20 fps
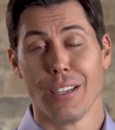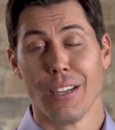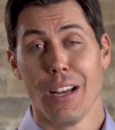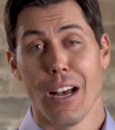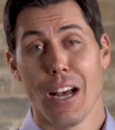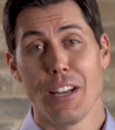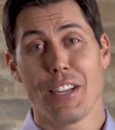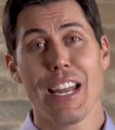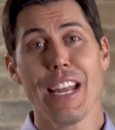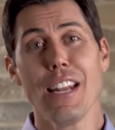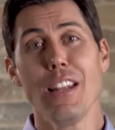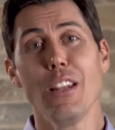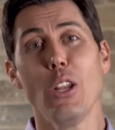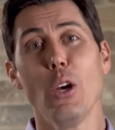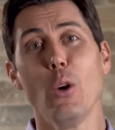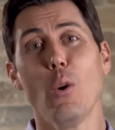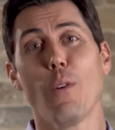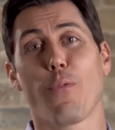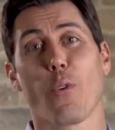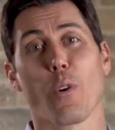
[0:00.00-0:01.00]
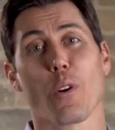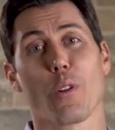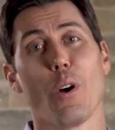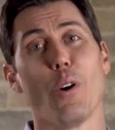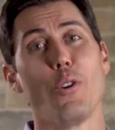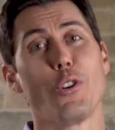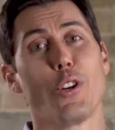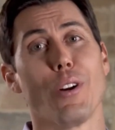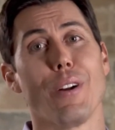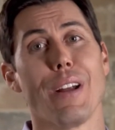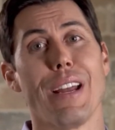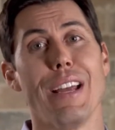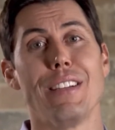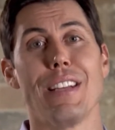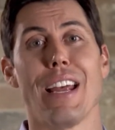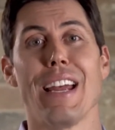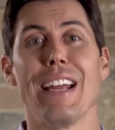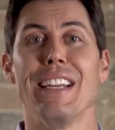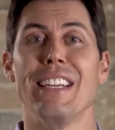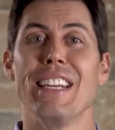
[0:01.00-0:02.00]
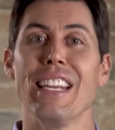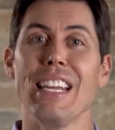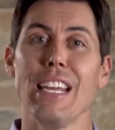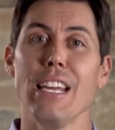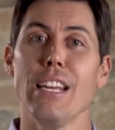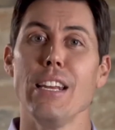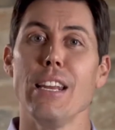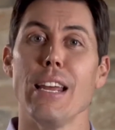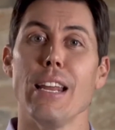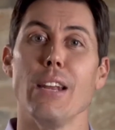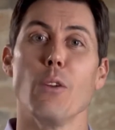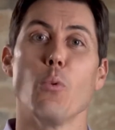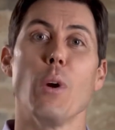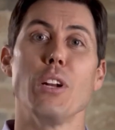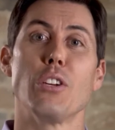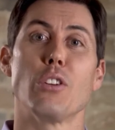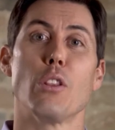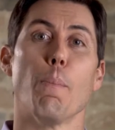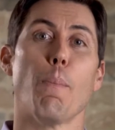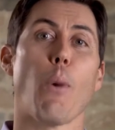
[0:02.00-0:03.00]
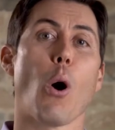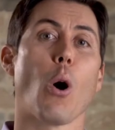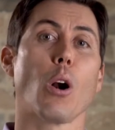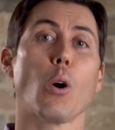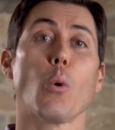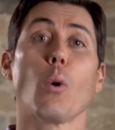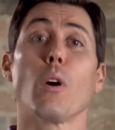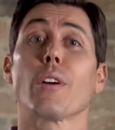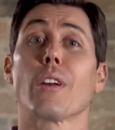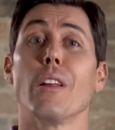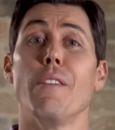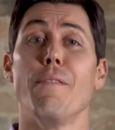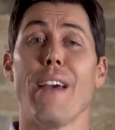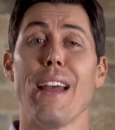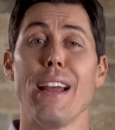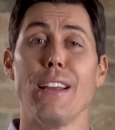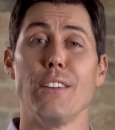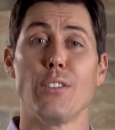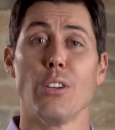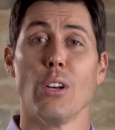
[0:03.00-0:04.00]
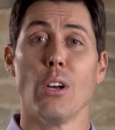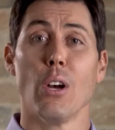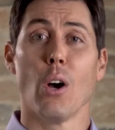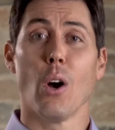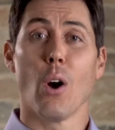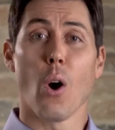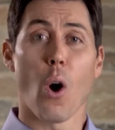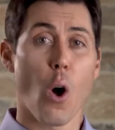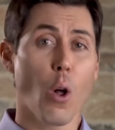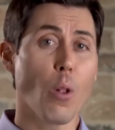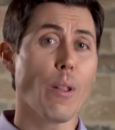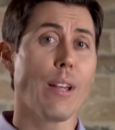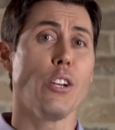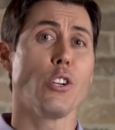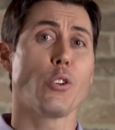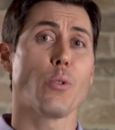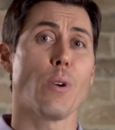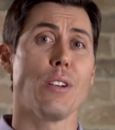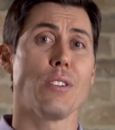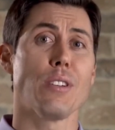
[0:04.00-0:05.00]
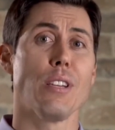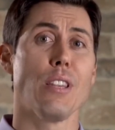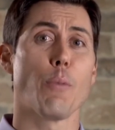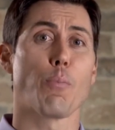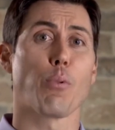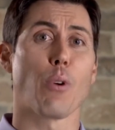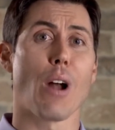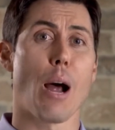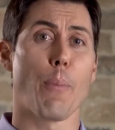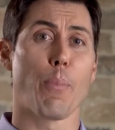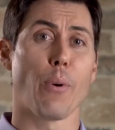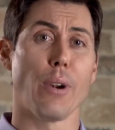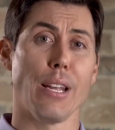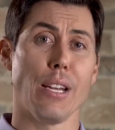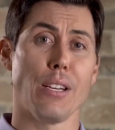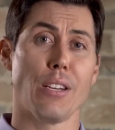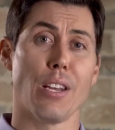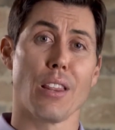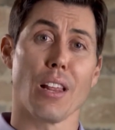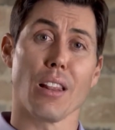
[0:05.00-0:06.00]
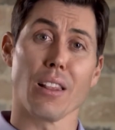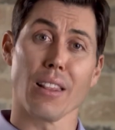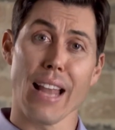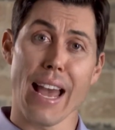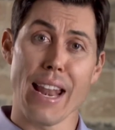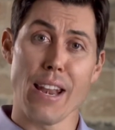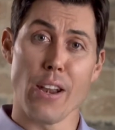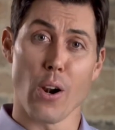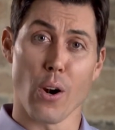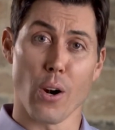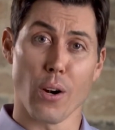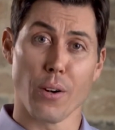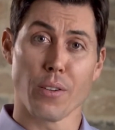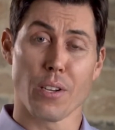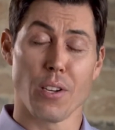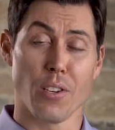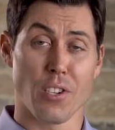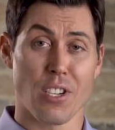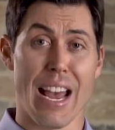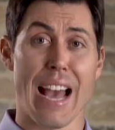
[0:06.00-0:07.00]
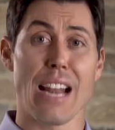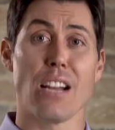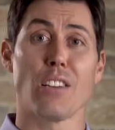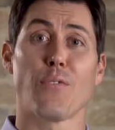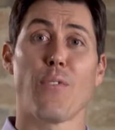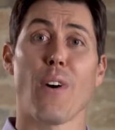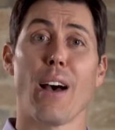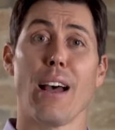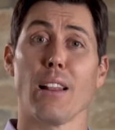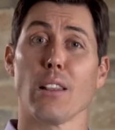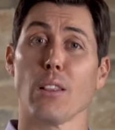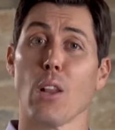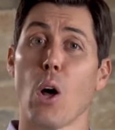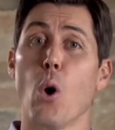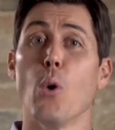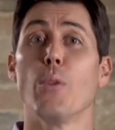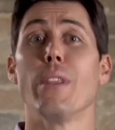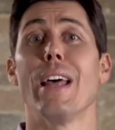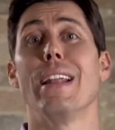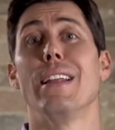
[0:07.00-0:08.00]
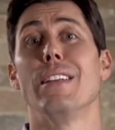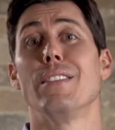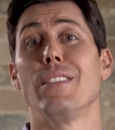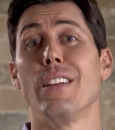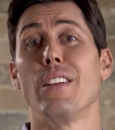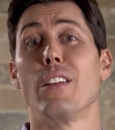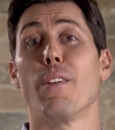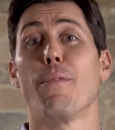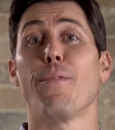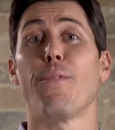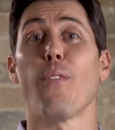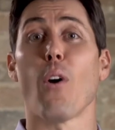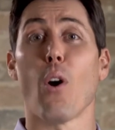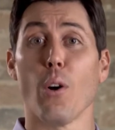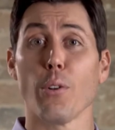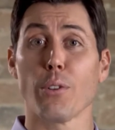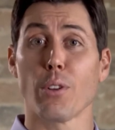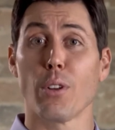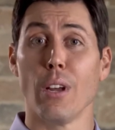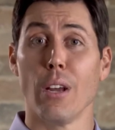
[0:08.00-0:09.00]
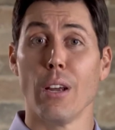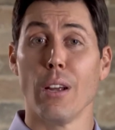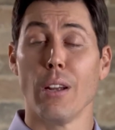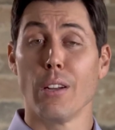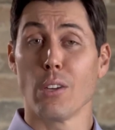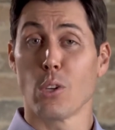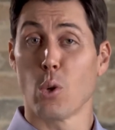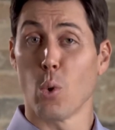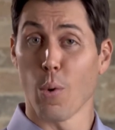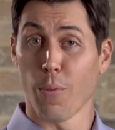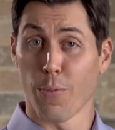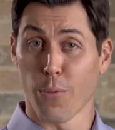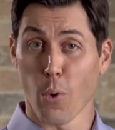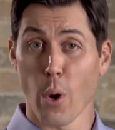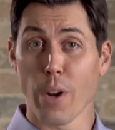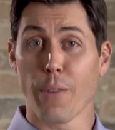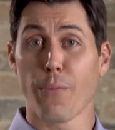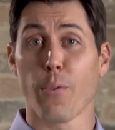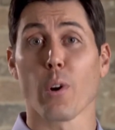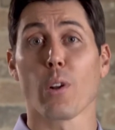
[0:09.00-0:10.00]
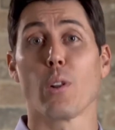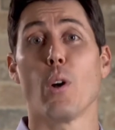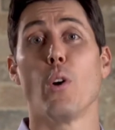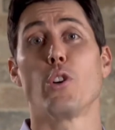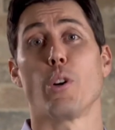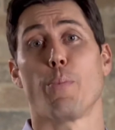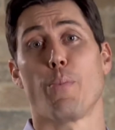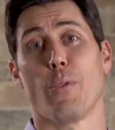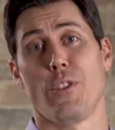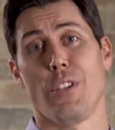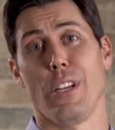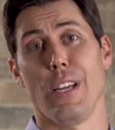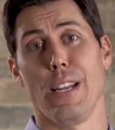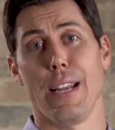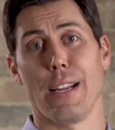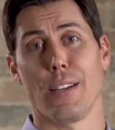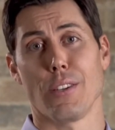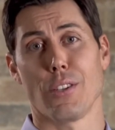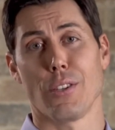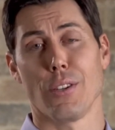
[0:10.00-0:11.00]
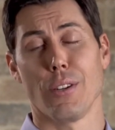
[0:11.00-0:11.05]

A deed in lieu of foreclosure is a deed in which the borrower conveys all interest in the property to the lender to satisfy a loan that is in default to avoid foreclosure proceedings.